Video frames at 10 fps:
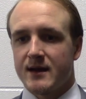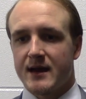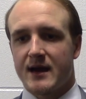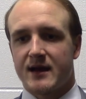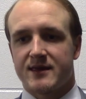
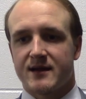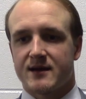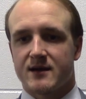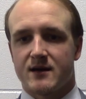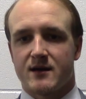yeah i
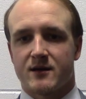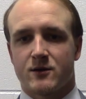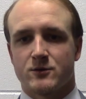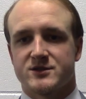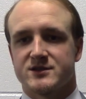think uh, the
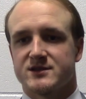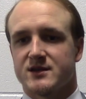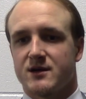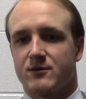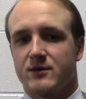coaches
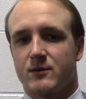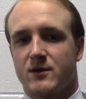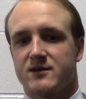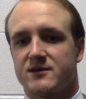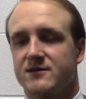uh, really
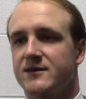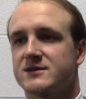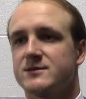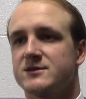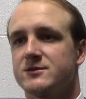want the
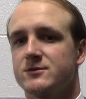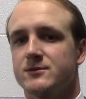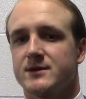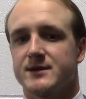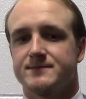defensemen
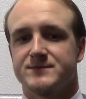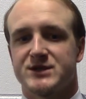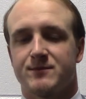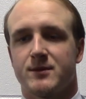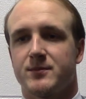to uh,
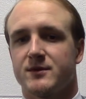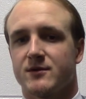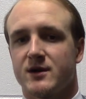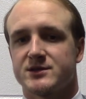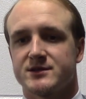jump up in the
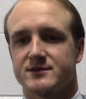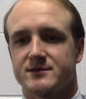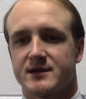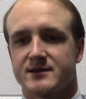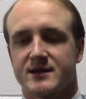rush
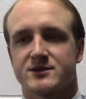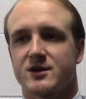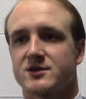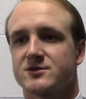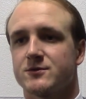and, and, get
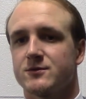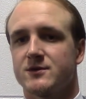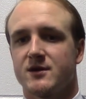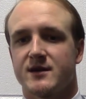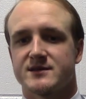shots through and
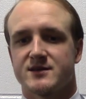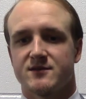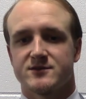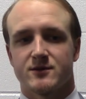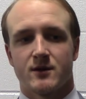all that
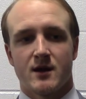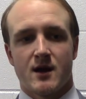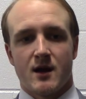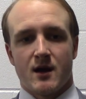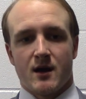stuff so
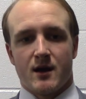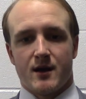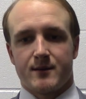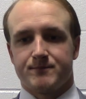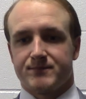
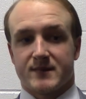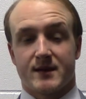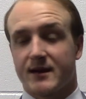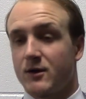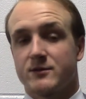um,
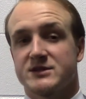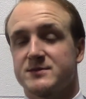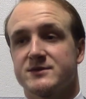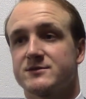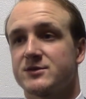like, you know, i've just
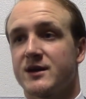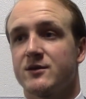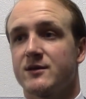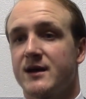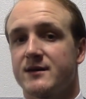been trying to
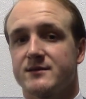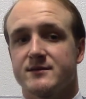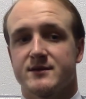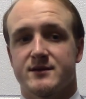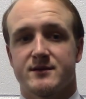do that
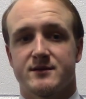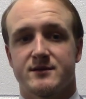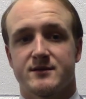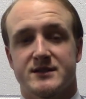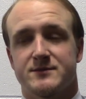and uh,
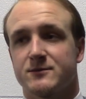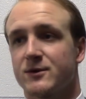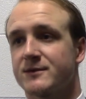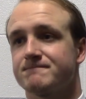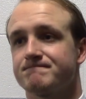it's been
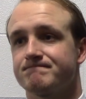working